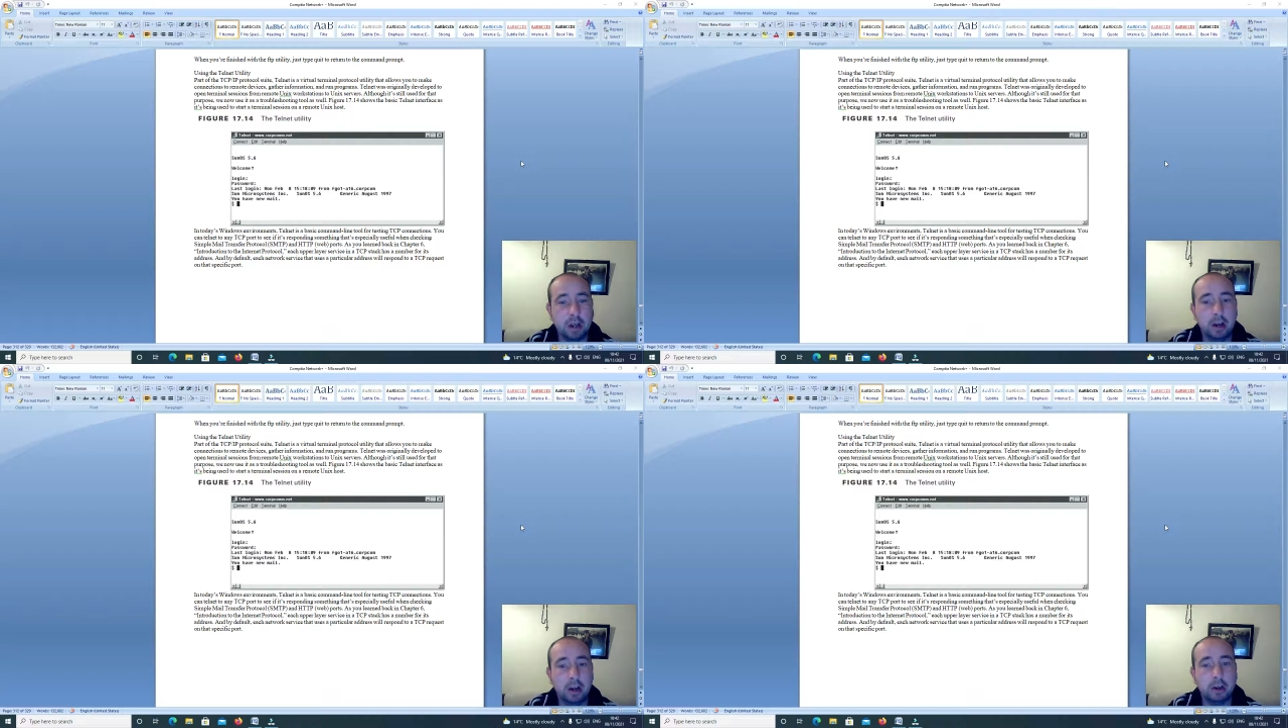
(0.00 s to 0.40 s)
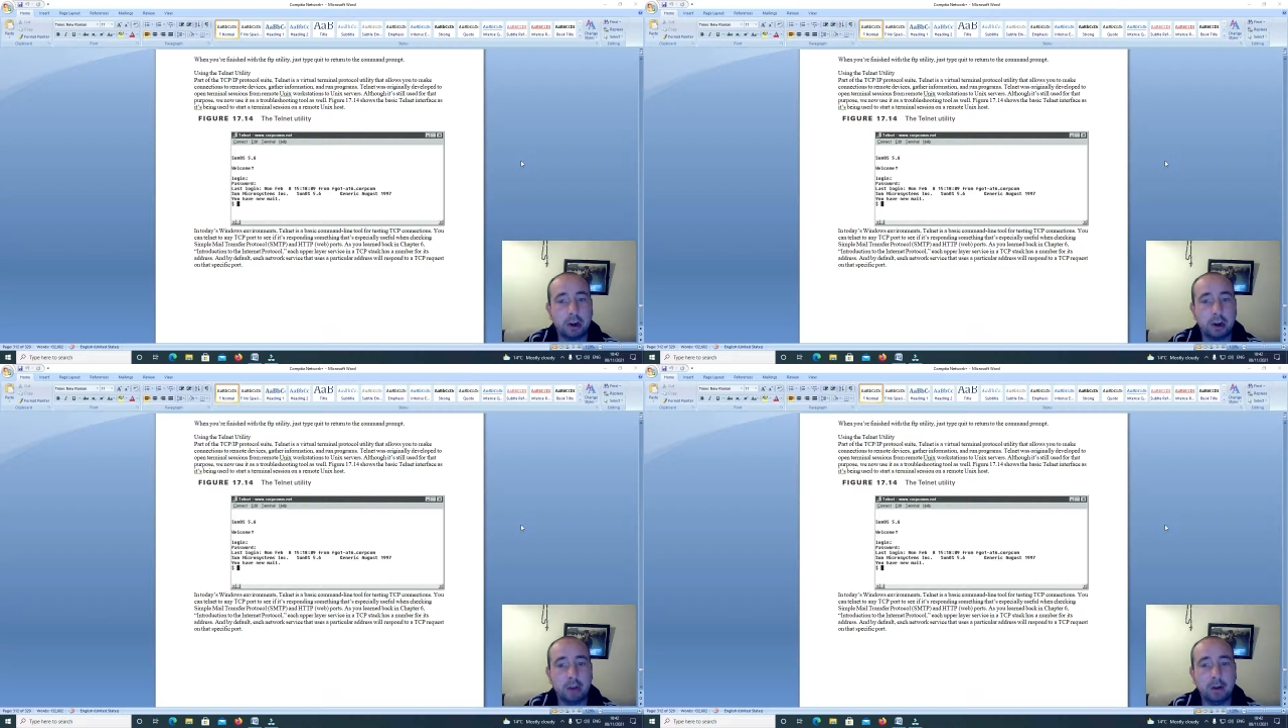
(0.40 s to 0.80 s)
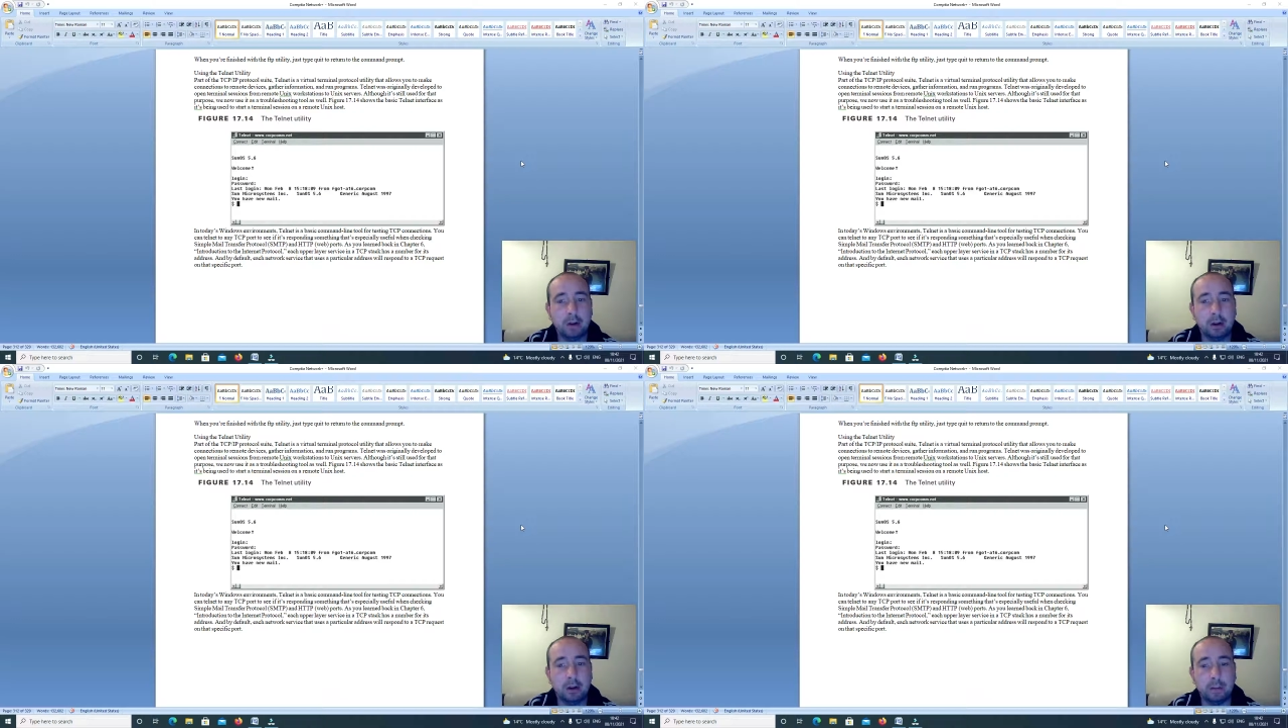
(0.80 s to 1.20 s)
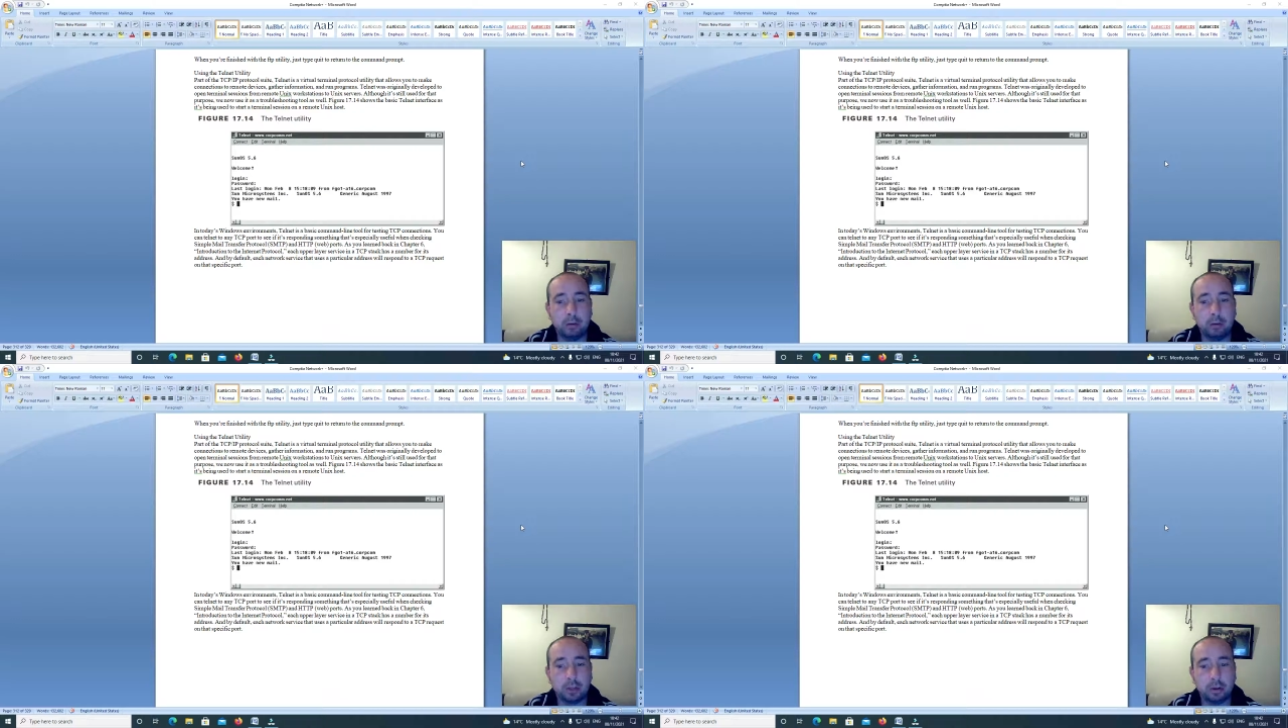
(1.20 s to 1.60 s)
terminal
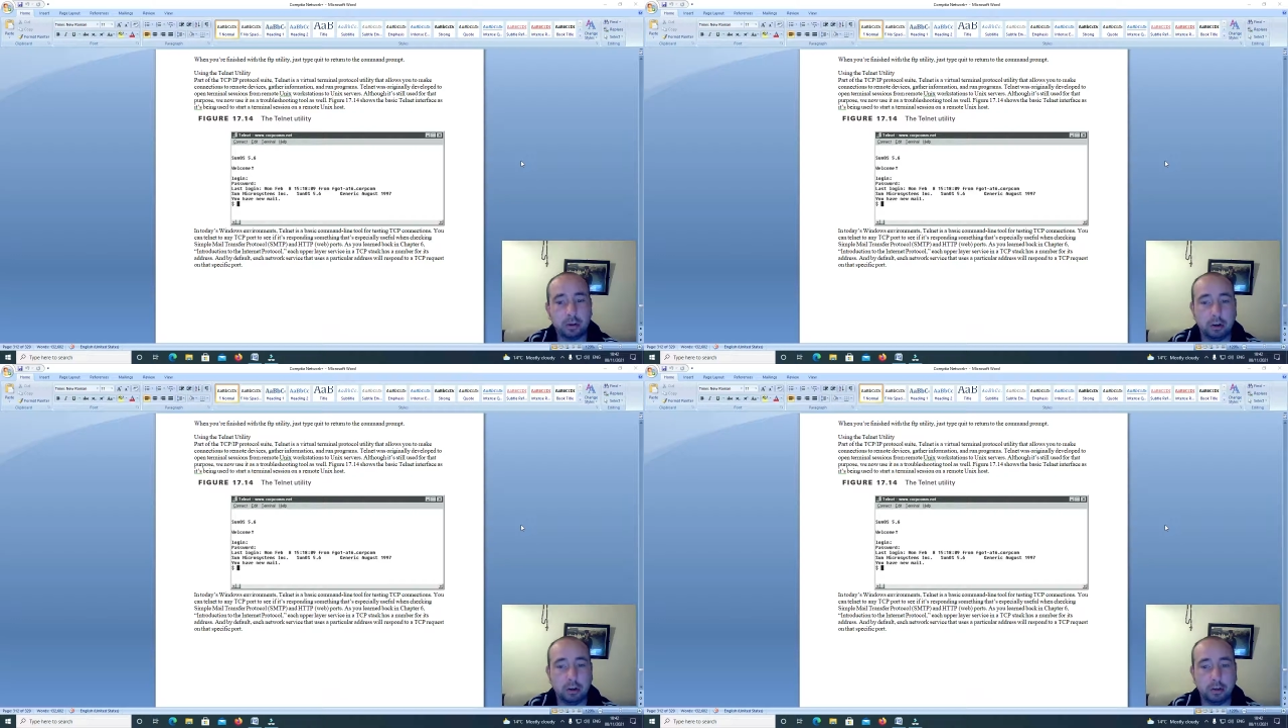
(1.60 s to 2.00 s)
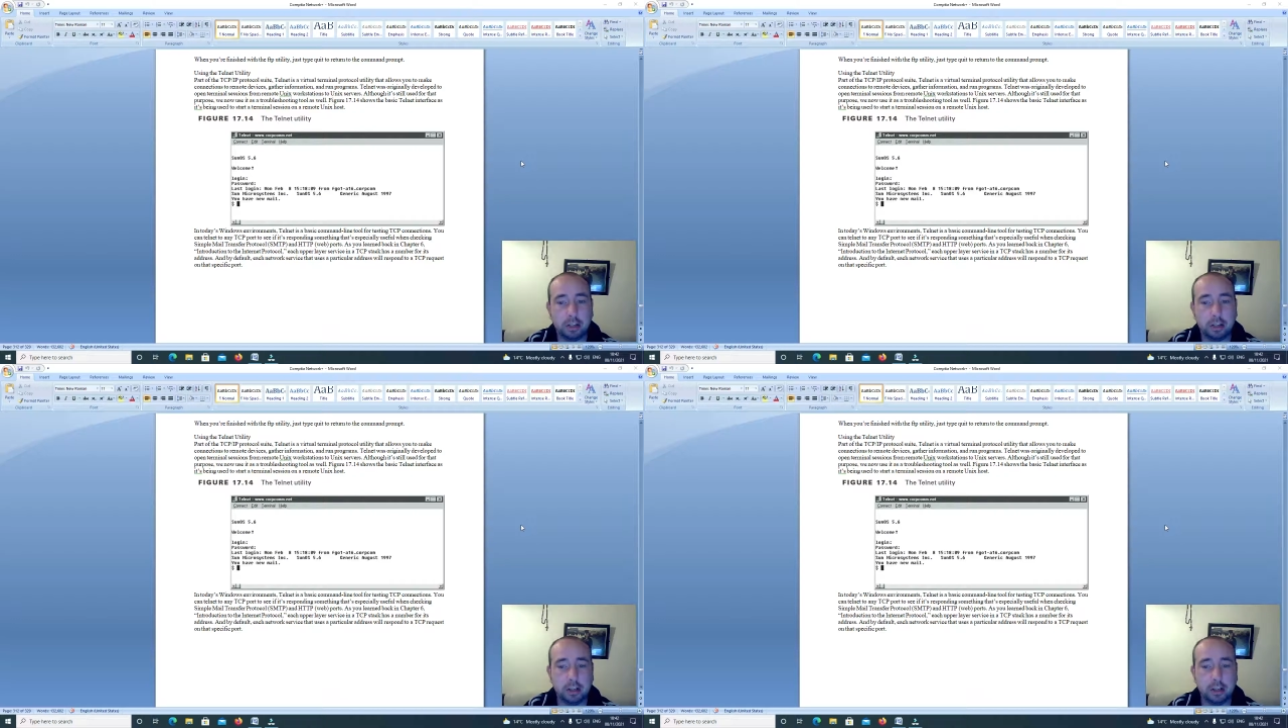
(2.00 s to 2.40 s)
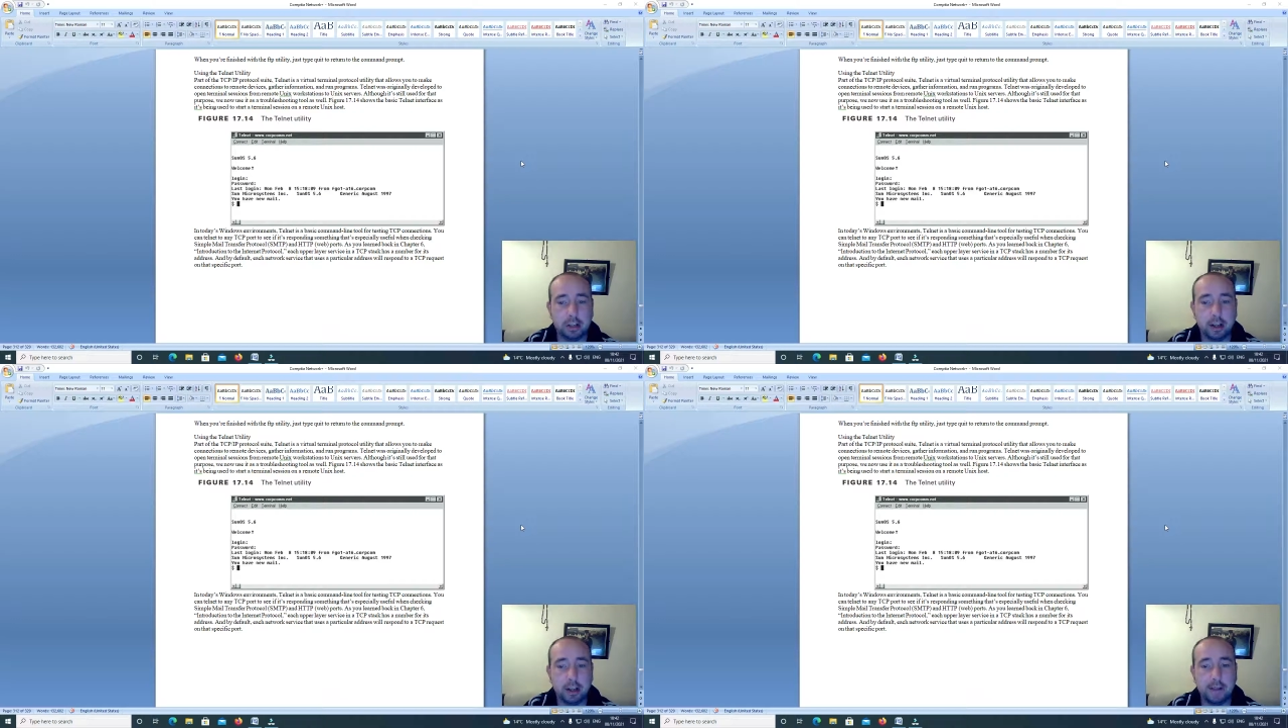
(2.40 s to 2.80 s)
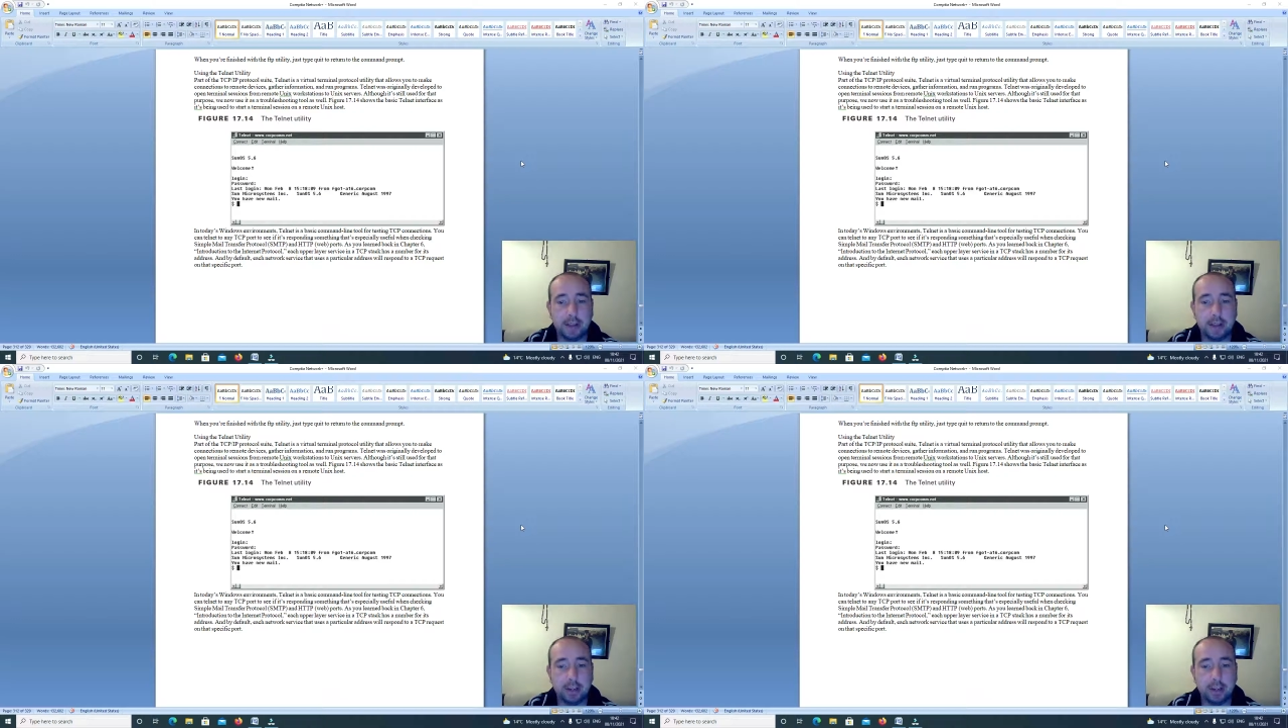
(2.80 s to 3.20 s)
protocol utility that
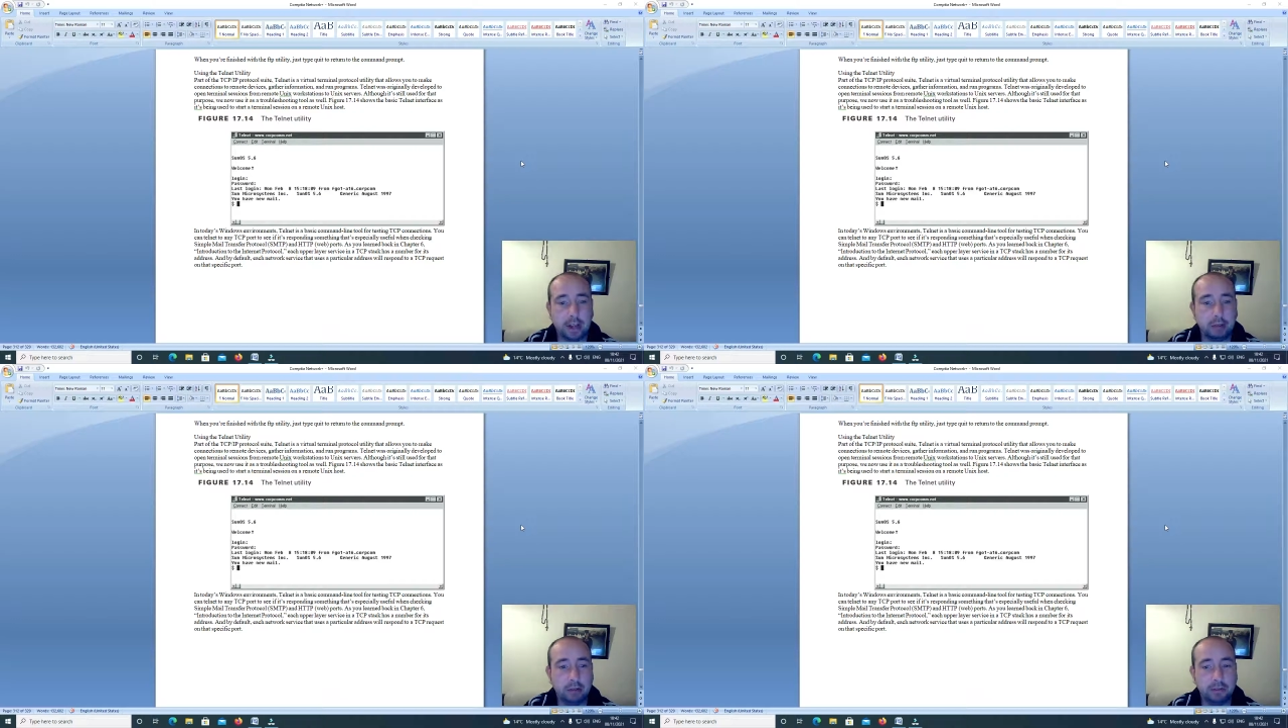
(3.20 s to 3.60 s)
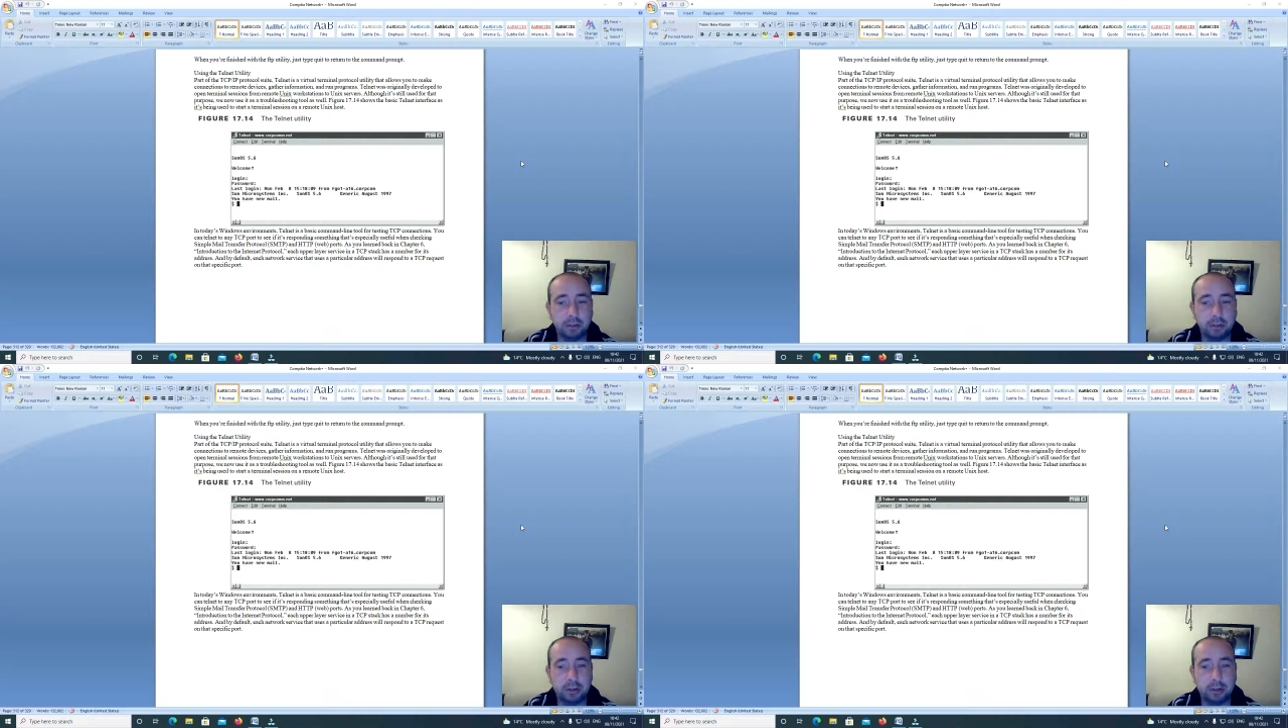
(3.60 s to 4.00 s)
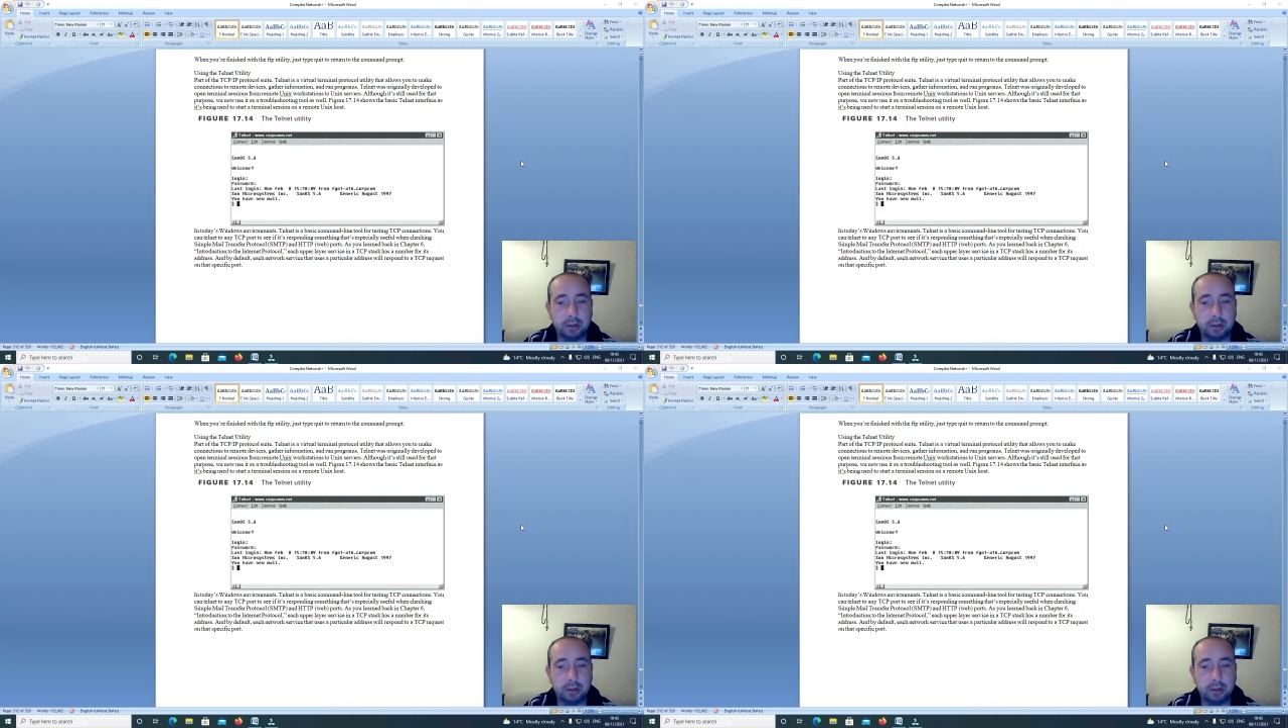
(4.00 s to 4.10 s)
allows you